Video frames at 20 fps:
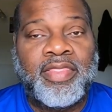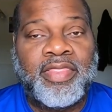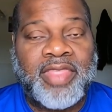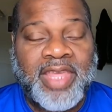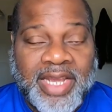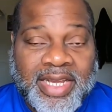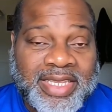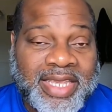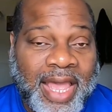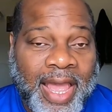
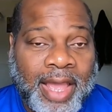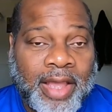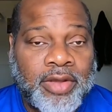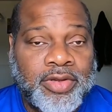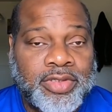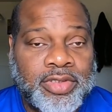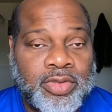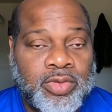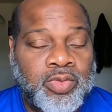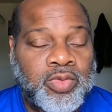This
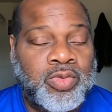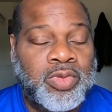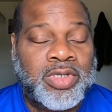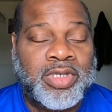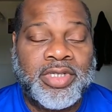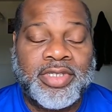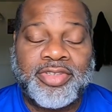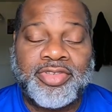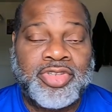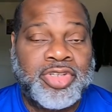house
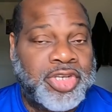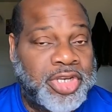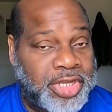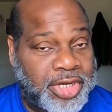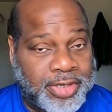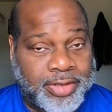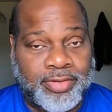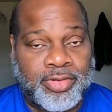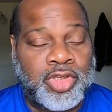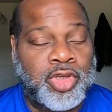was
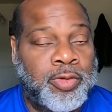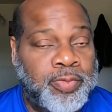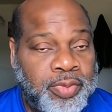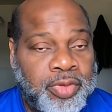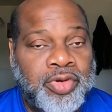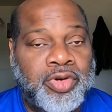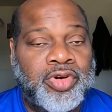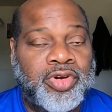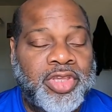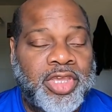no. You
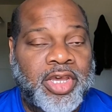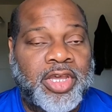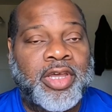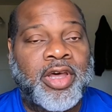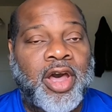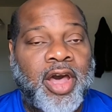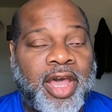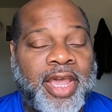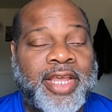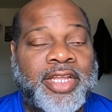pull your
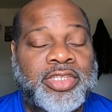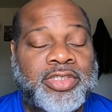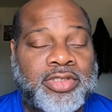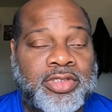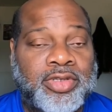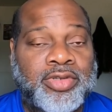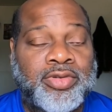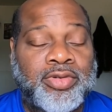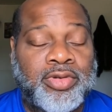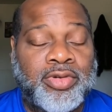car
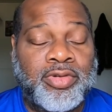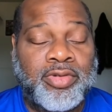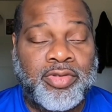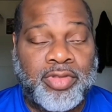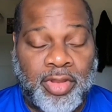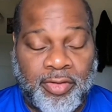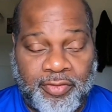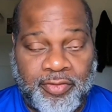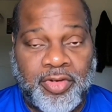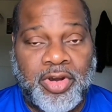into
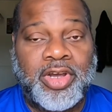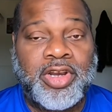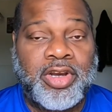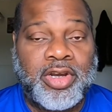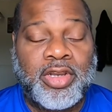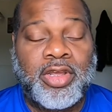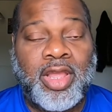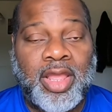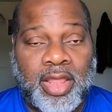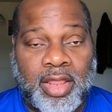the front
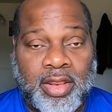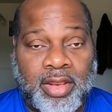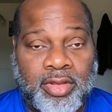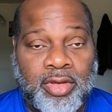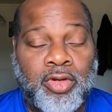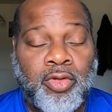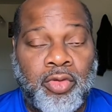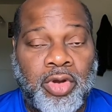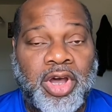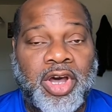of the
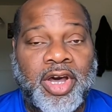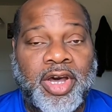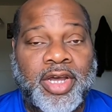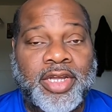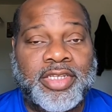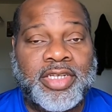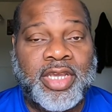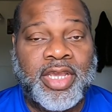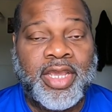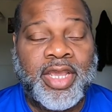
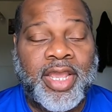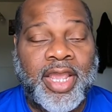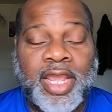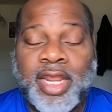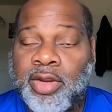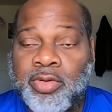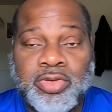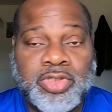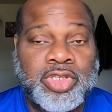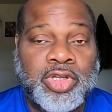garage,
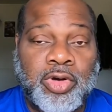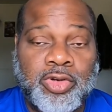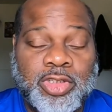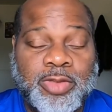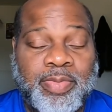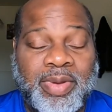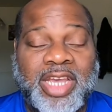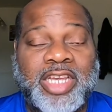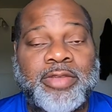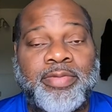and there was no
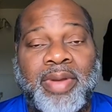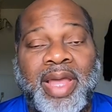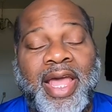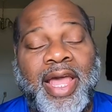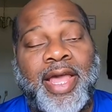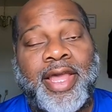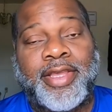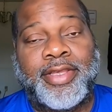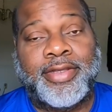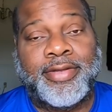space
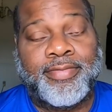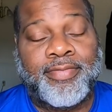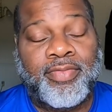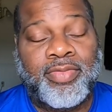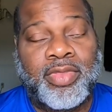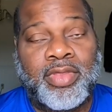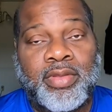behind you.